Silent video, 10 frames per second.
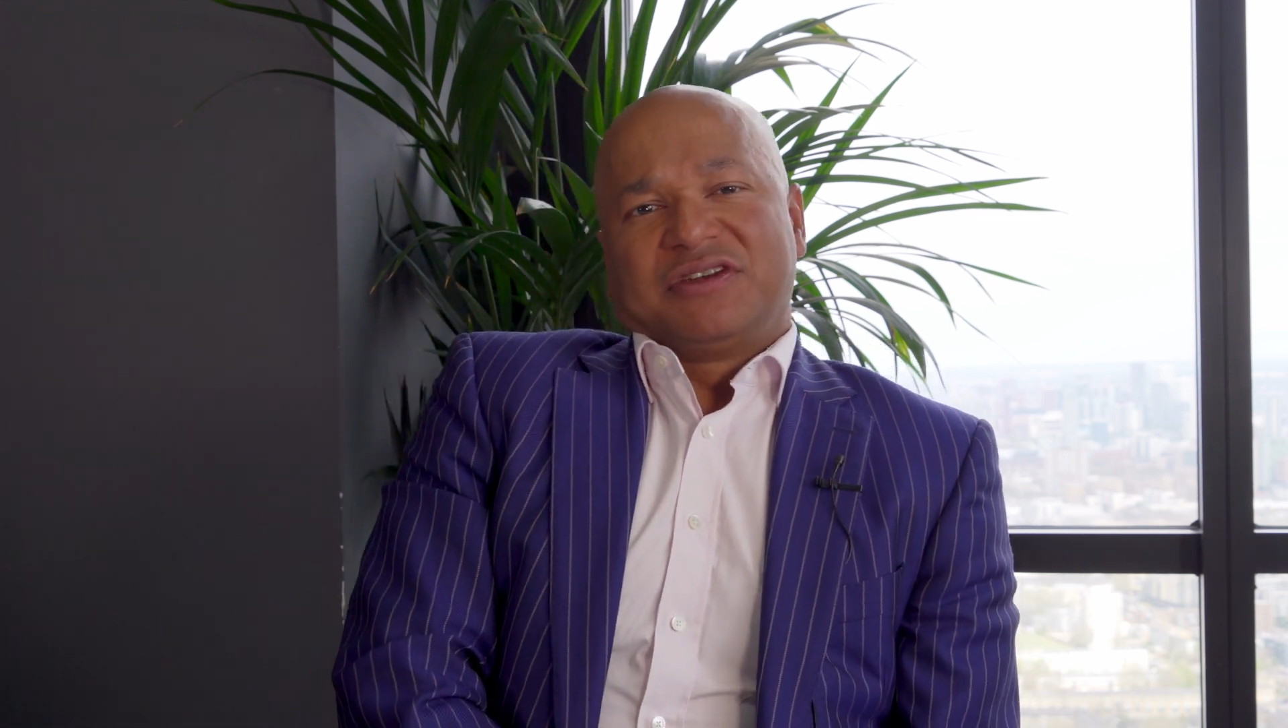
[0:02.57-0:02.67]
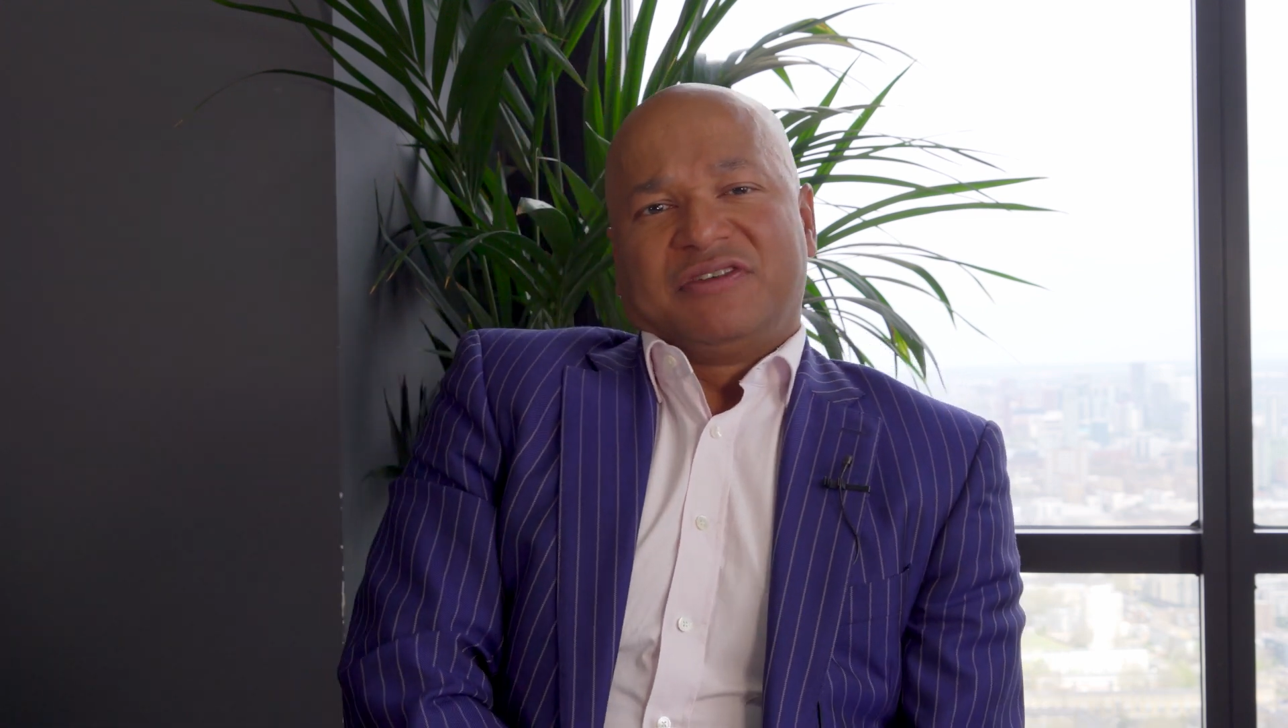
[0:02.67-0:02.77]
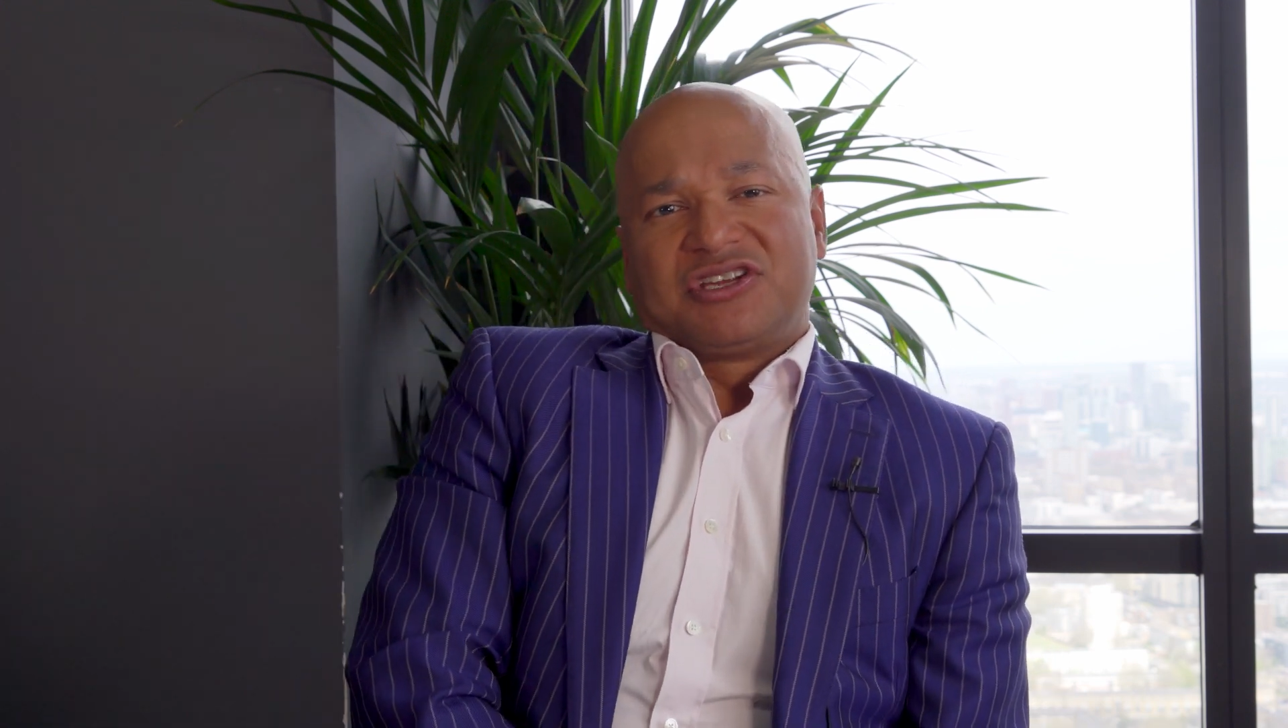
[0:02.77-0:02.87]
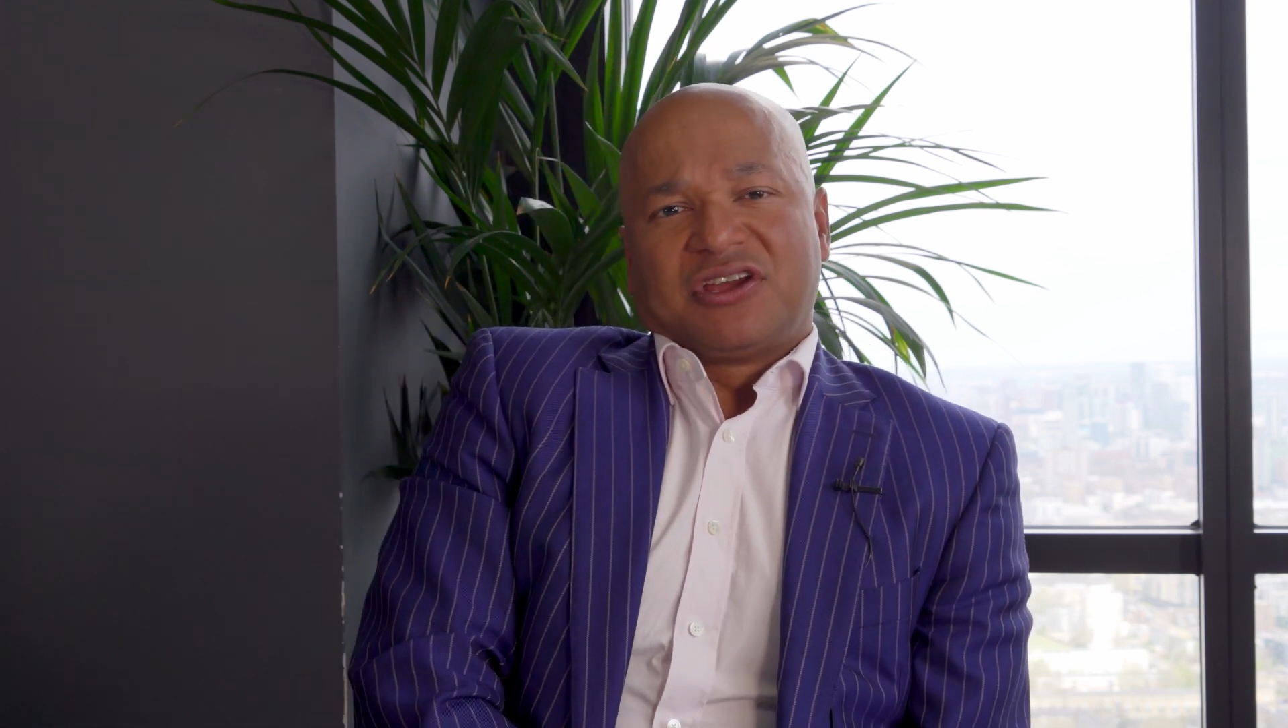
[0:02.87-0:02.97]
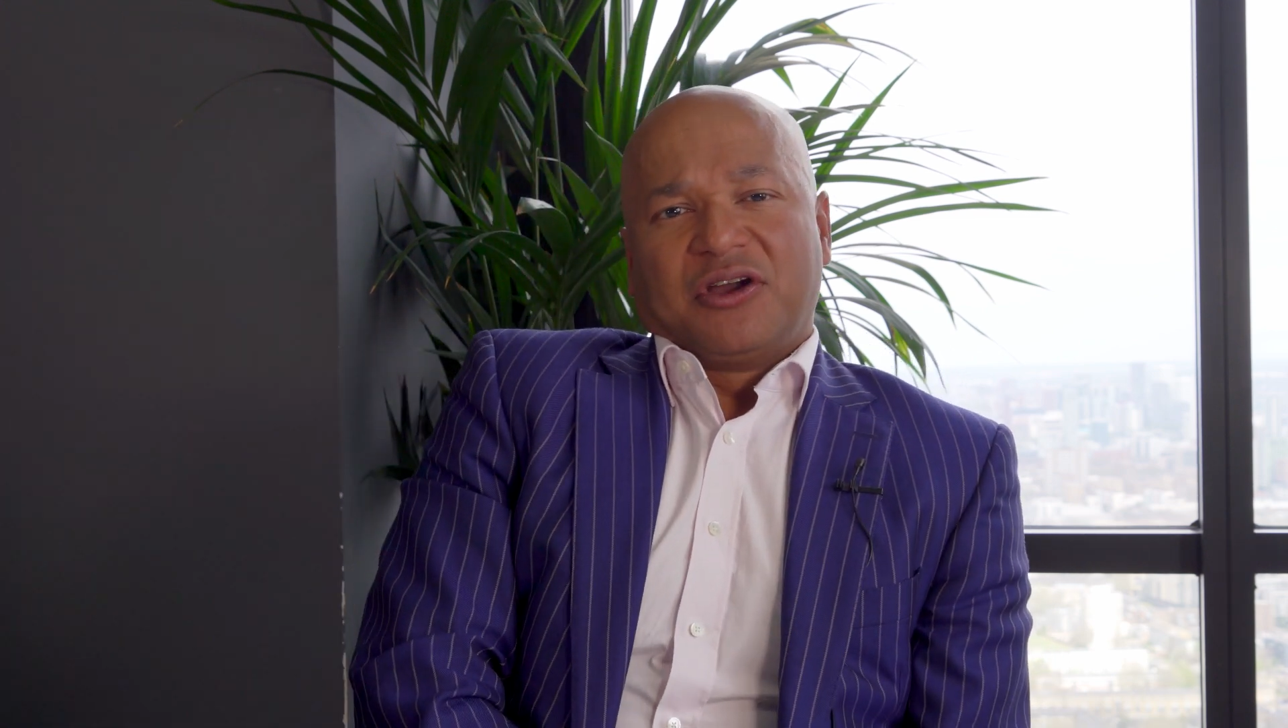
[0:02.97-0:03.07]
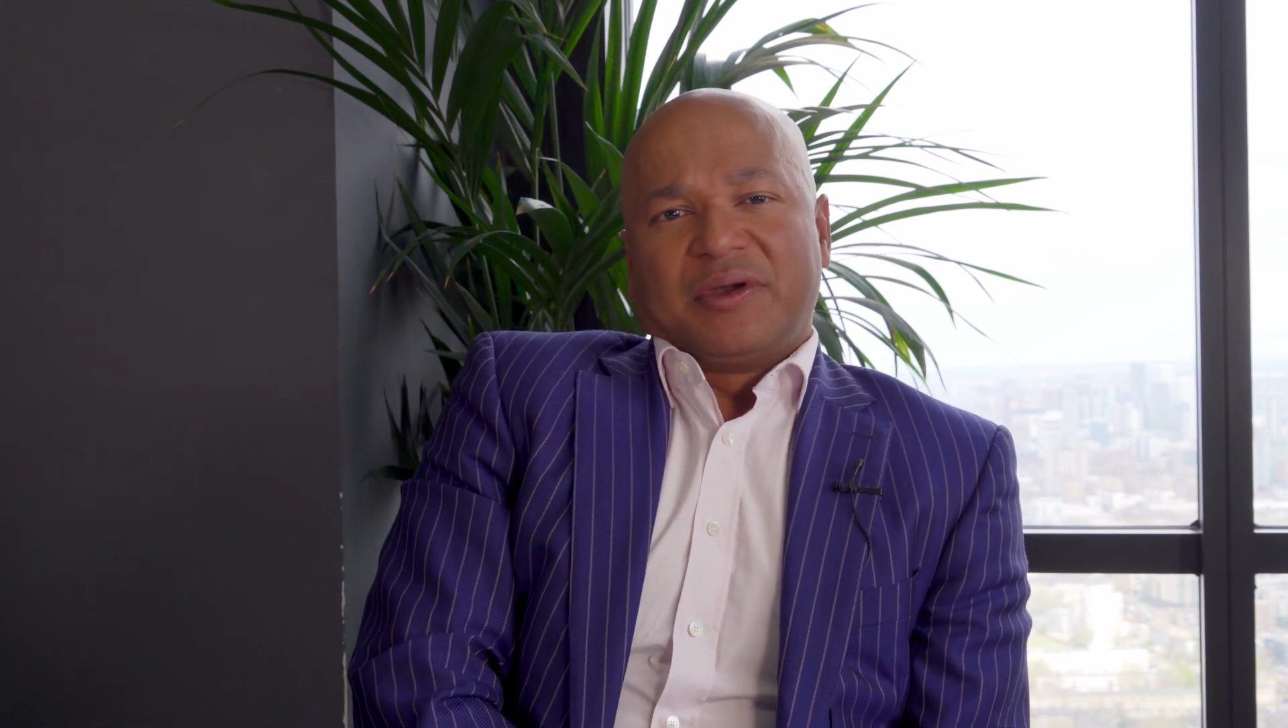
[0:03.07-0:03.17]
video